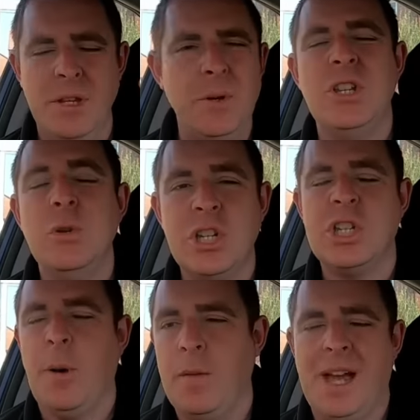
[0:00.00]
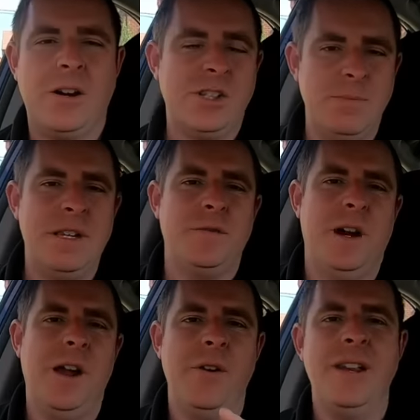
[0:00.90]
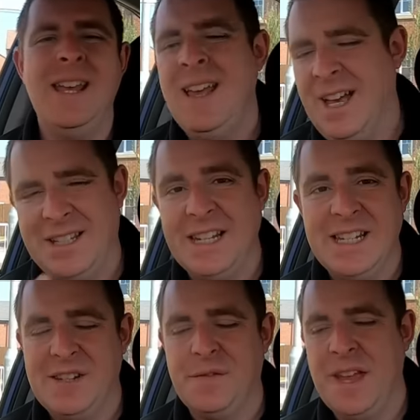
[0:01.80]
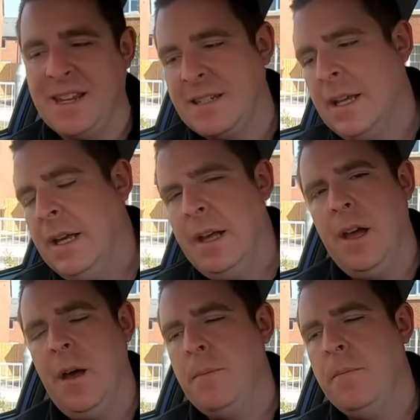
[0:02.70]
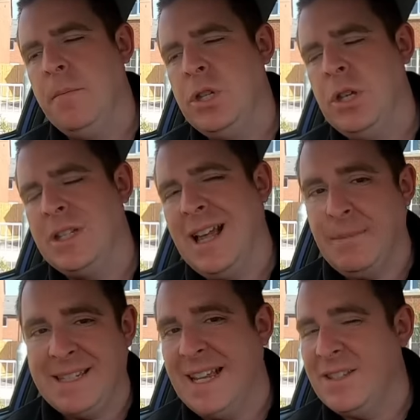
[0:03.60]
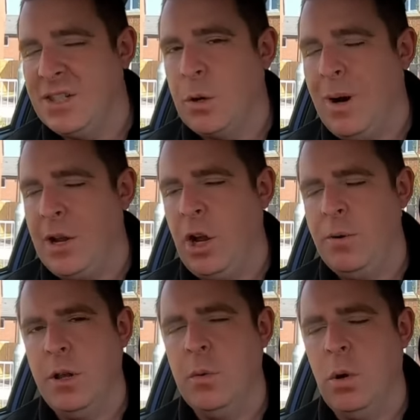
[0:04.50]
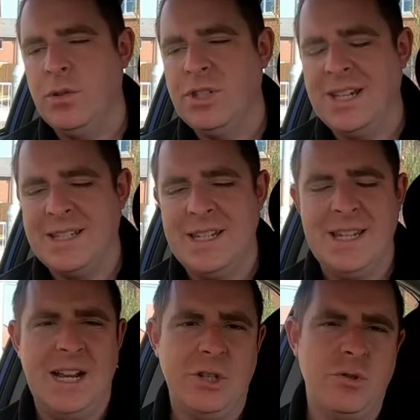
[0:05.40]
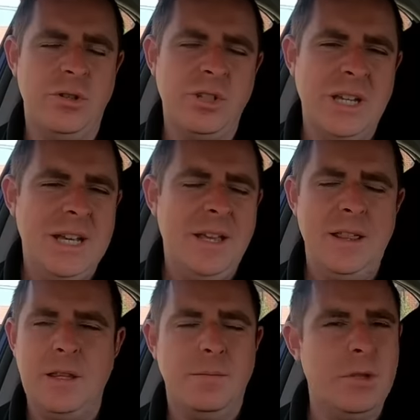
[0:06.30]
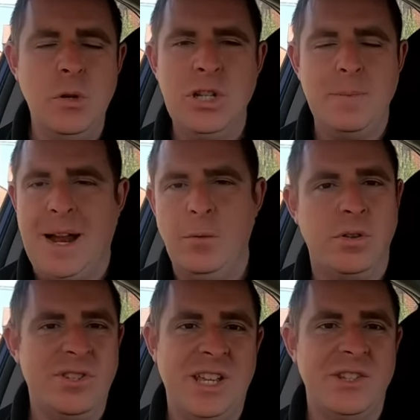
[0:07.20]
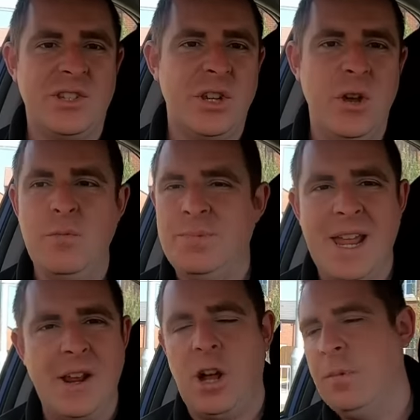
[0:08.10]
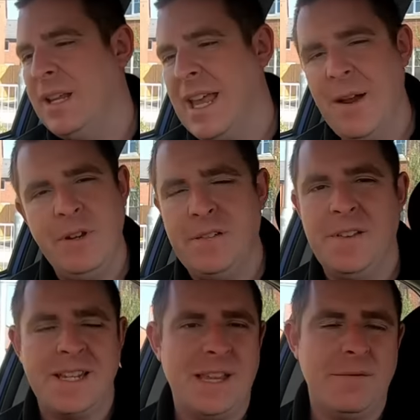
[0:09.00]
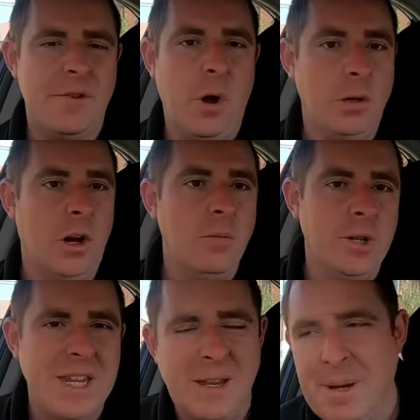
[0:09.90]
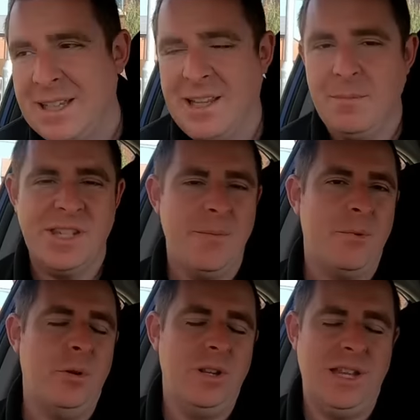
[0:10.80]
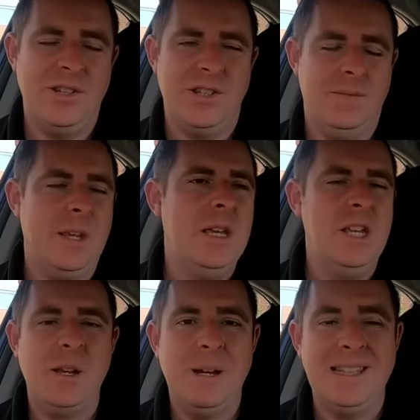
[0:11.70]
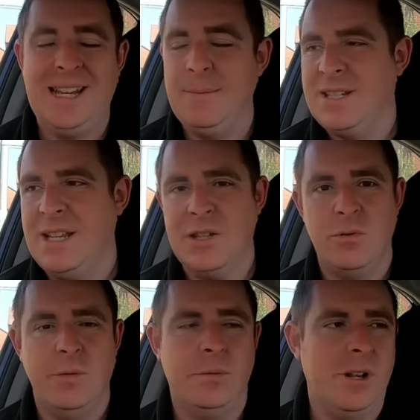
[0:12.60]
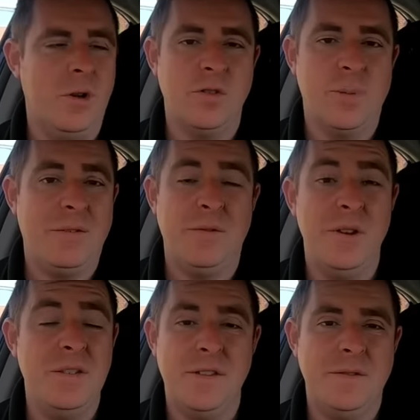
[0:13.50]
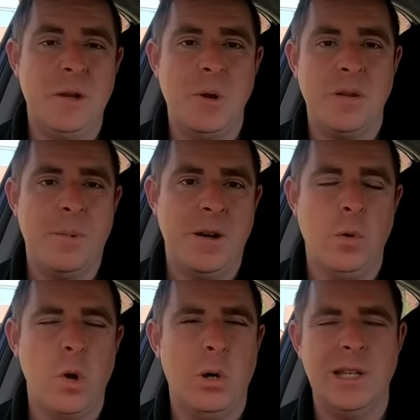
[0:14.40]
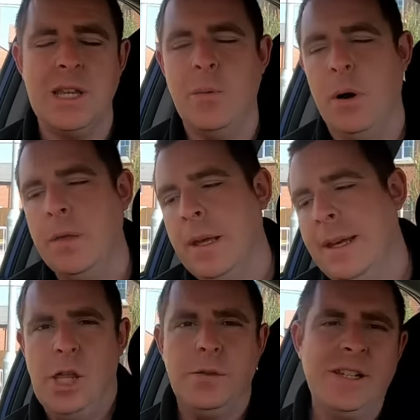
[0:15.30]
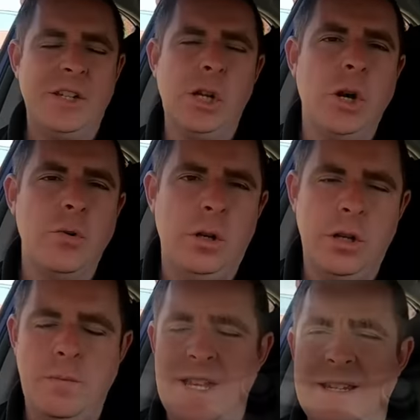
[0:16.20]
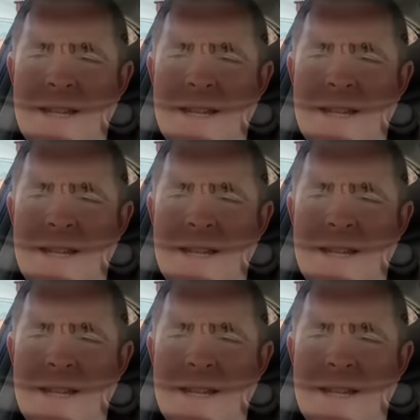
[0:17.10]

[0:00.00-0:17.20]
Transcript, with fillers: you usually spot that because they're misfiring. That's dead easy to fix. Um, Lambda sensors are quite common on the 1.6s, the Astras. Usually bank one sensor two, dead common again. You can fix them for not a lot of money. You can pick a sensor up. You can pick a Lambda sensor up for one of those for about 30, 50 quid, depending on what quality you want. The other thing that can go wrong with them is